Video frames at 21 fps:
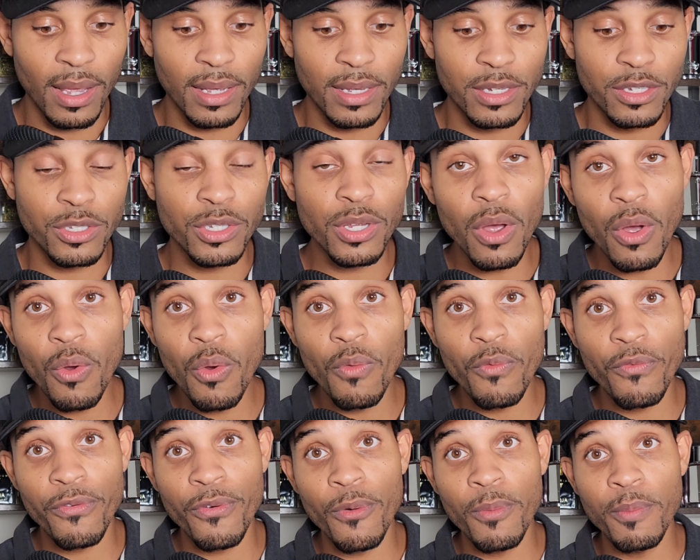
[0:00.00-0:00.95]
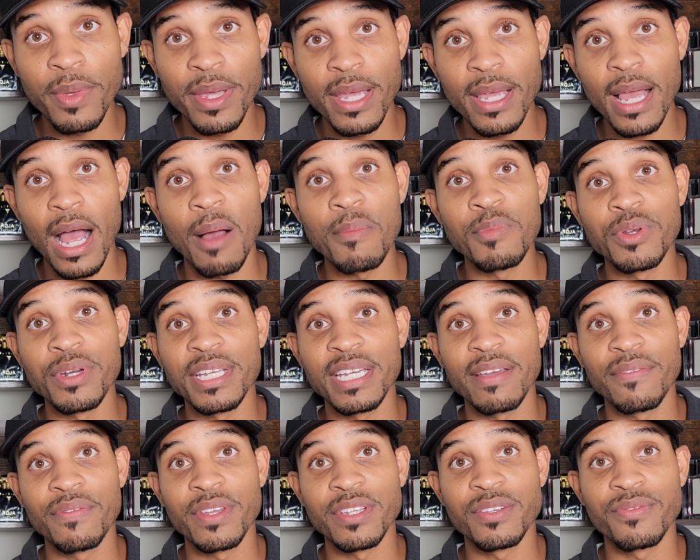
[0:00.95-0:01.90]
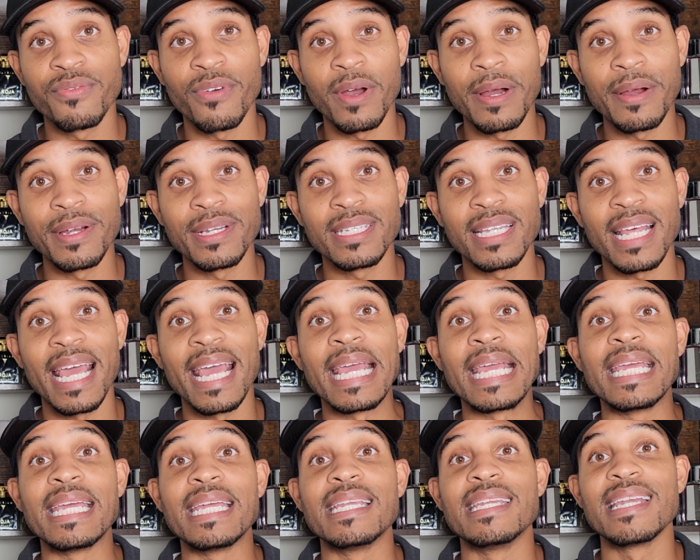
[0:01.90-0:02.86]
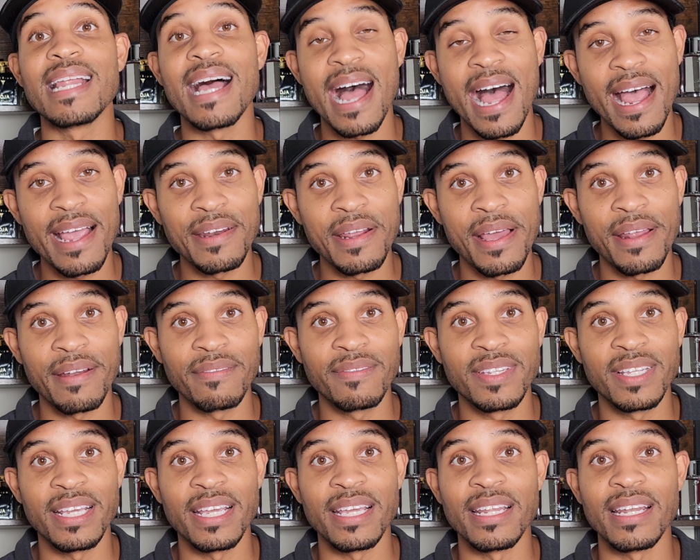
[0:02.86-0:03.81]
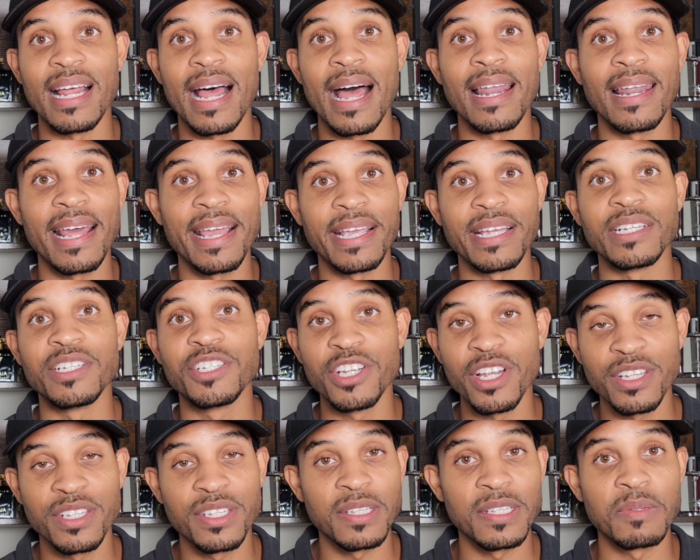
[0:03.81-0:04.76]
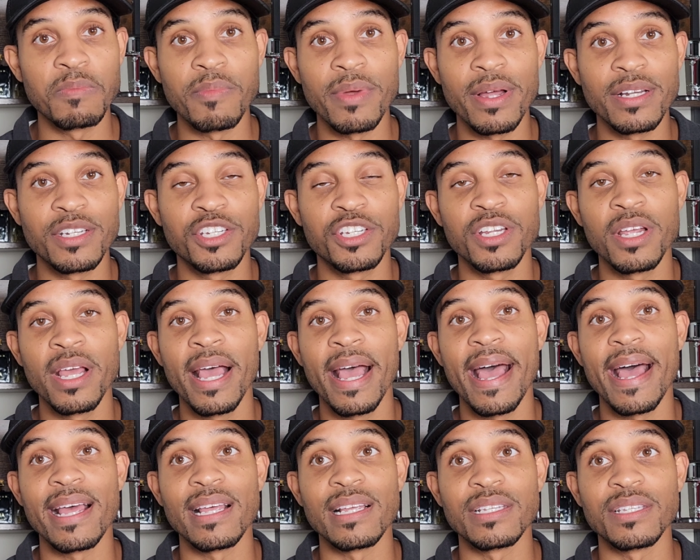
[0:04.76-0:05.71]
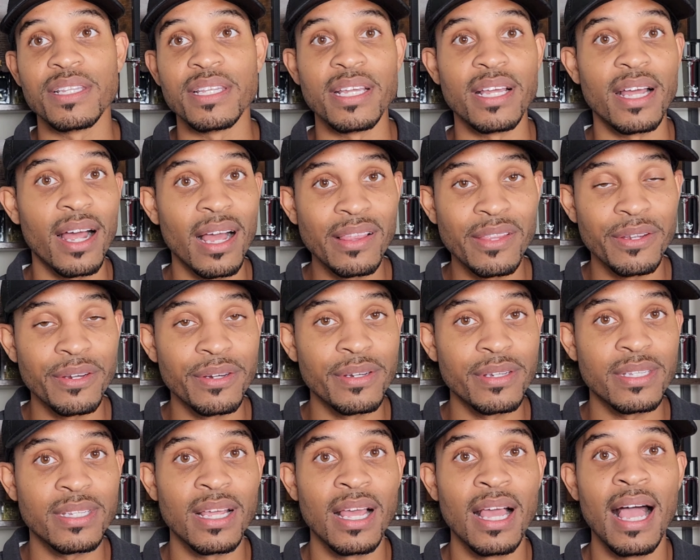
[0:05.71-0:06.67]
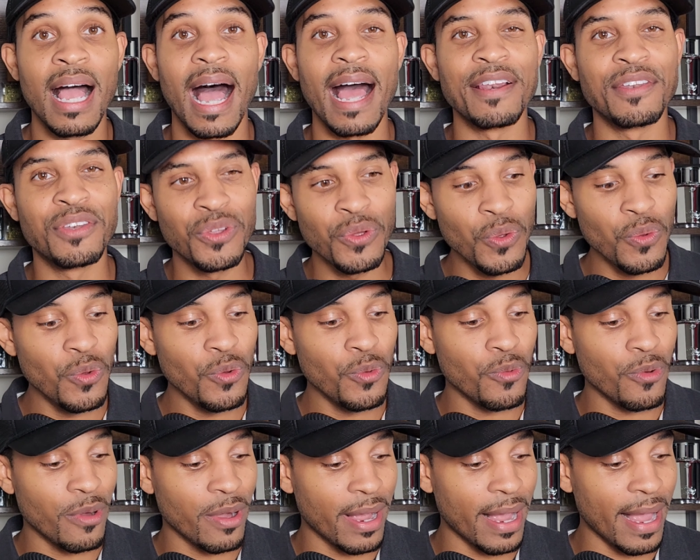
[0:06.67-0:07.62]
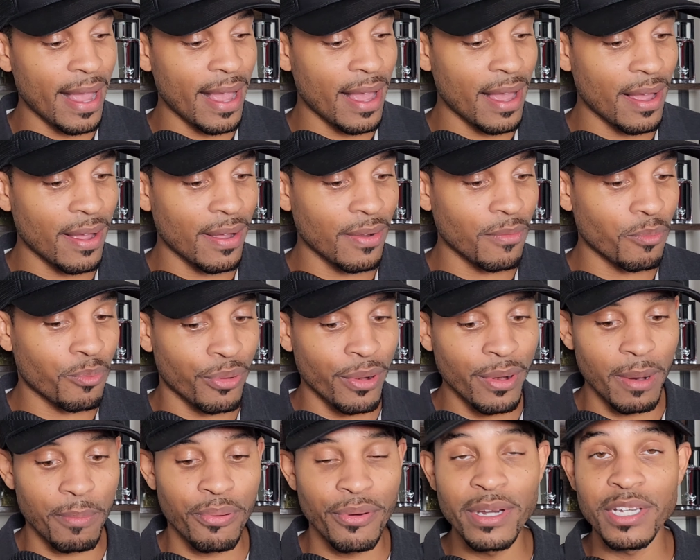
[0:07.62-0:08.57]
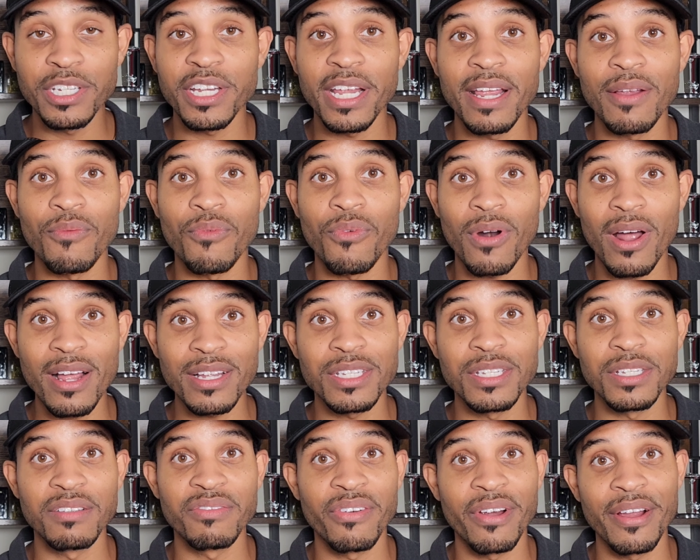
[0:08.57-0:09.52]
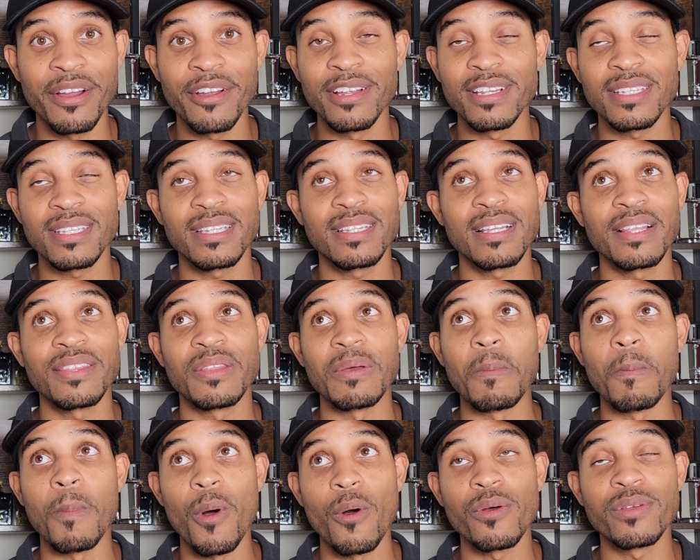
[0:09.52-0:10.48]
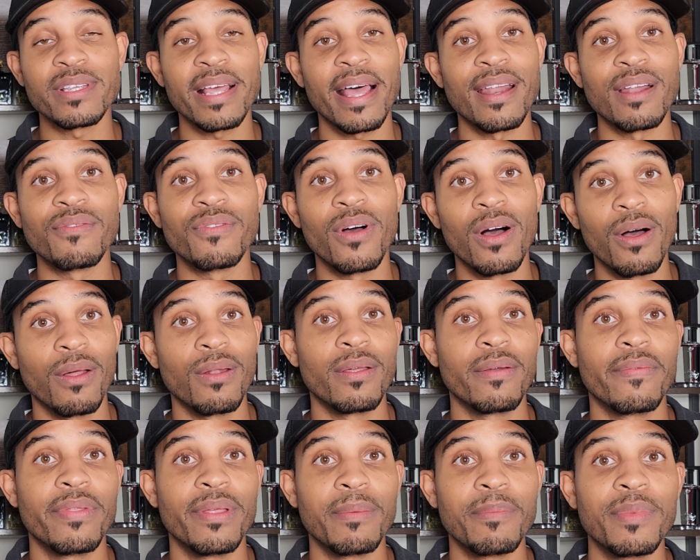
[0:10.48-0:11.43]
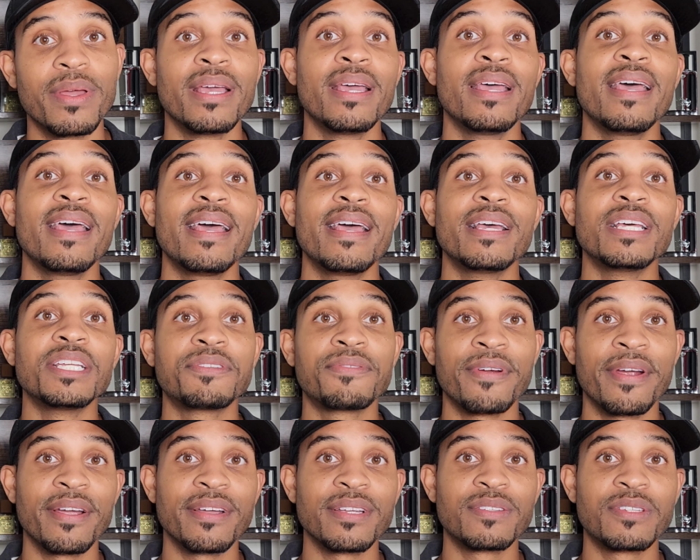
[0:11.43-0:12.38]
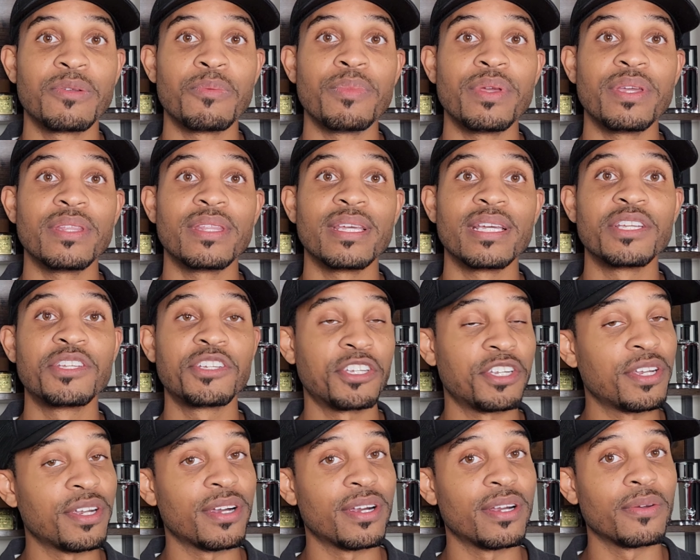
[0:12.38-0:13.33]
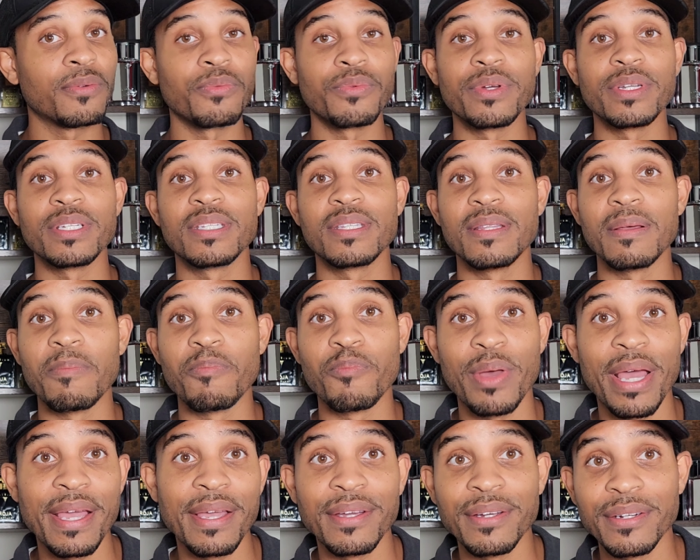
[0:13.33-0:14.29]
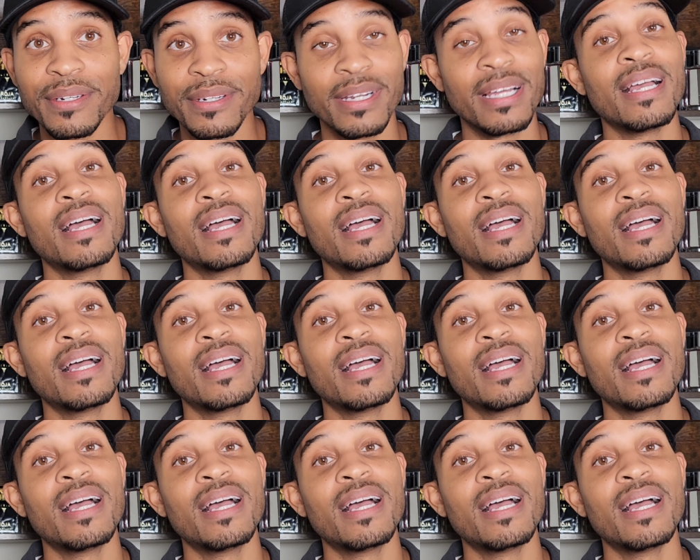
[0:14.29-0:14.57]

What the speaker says: So for me, I'm going to give this fragrance a 9 out of 10. I like it just as much as the others. I do appreciate Ross's fragrance the most out of all of them. His fragrance to me this year was the banger.